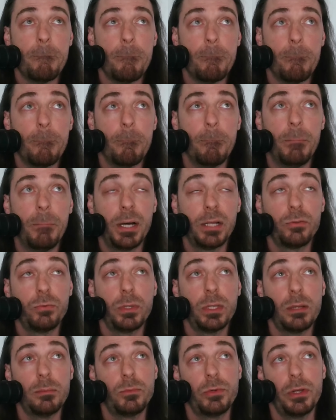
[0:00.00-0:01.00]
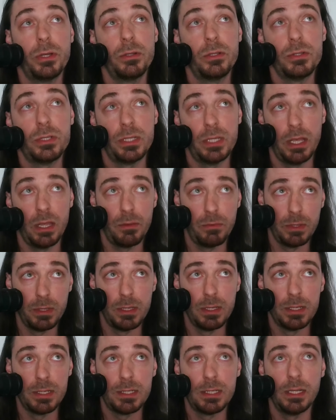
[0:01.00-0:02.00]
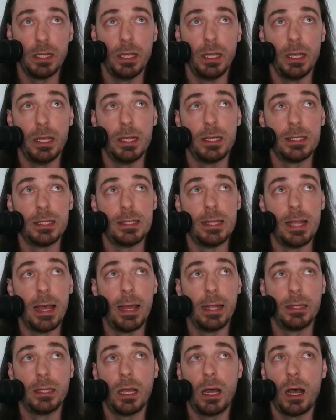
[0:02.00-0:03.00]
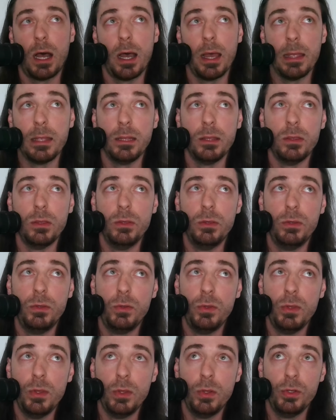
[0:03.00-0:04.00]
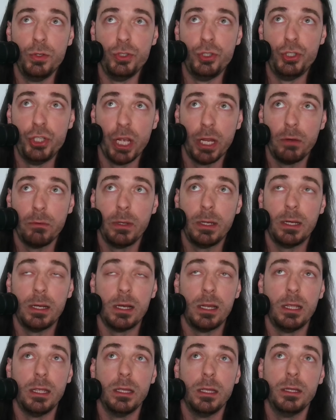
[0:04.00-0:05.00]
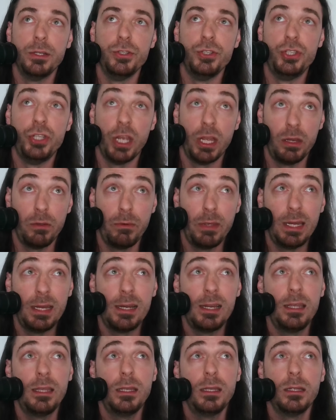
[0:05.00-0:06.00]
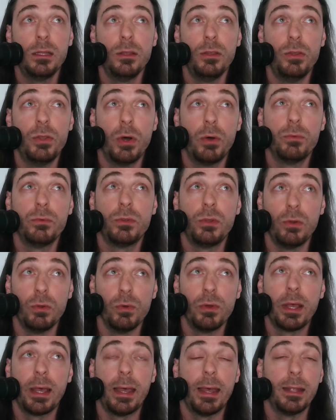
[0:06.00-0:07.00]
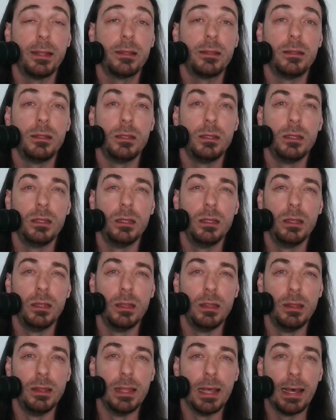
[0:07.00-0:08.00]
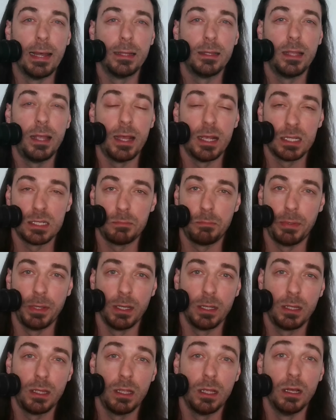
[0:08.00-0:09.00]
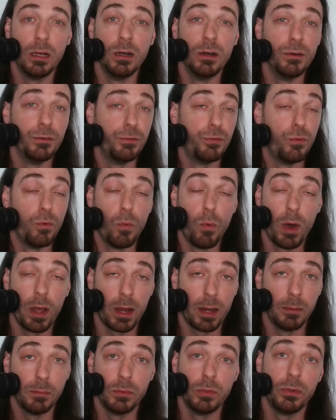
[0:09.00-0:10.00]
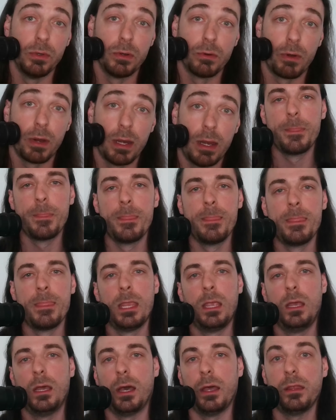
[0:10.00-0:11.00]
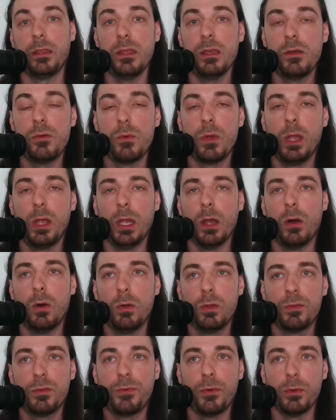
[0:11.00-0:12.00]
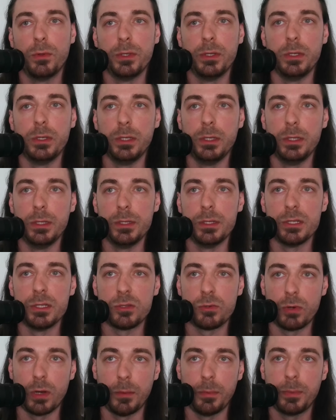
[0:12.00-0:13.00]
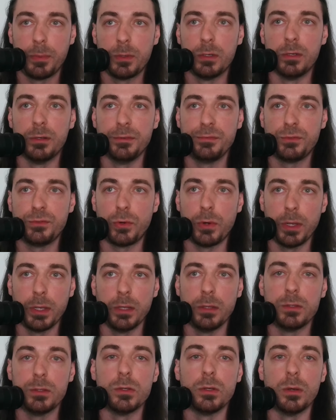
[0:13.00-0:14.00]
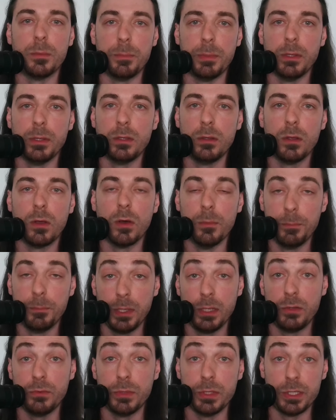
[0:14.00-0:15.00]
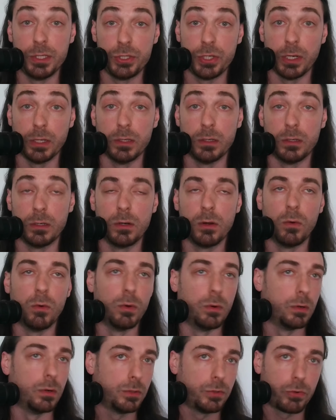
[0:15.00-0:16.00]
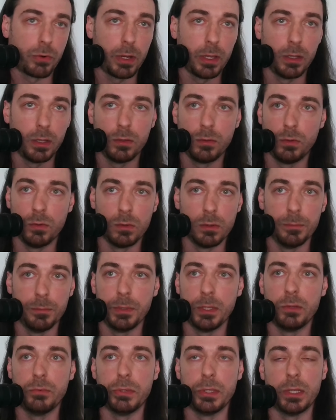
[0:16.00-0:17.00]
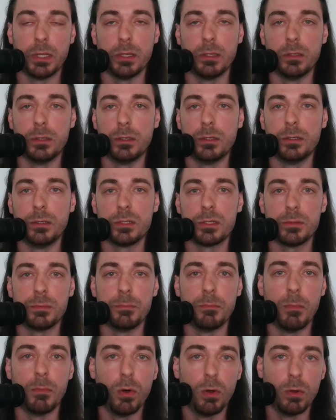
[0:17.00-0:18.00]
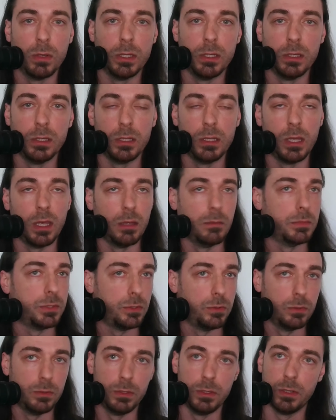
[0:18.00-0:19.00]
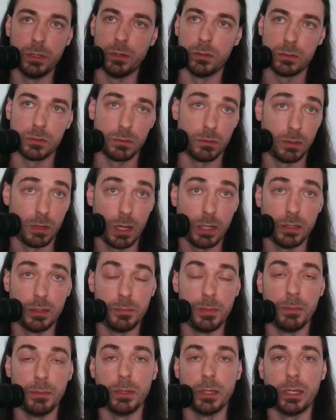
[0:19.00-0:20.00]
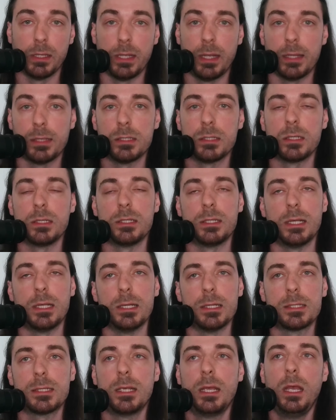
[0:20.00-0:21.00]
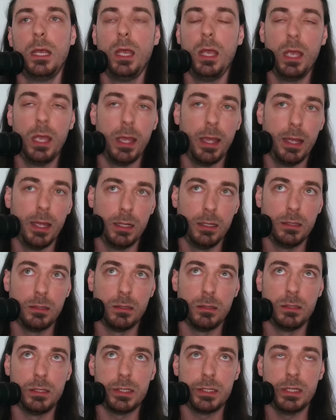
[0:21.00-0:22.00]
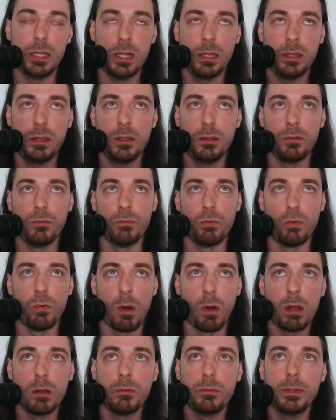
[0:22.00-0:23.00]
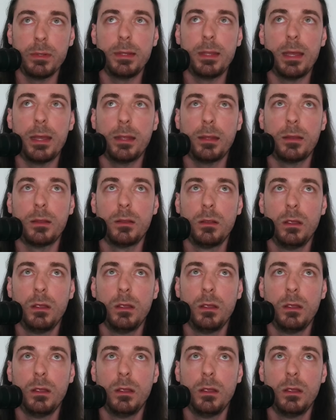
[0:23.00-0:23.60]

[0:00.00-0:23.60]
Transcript: But what I'm trying to say with this is that I genuinely don't look at that aspect of what I'm doing right now. I think we all fall in this trap of trying to compete with each other, or trying to compete with other small indie game studios or other people that had success. And there's nothing wrong with that.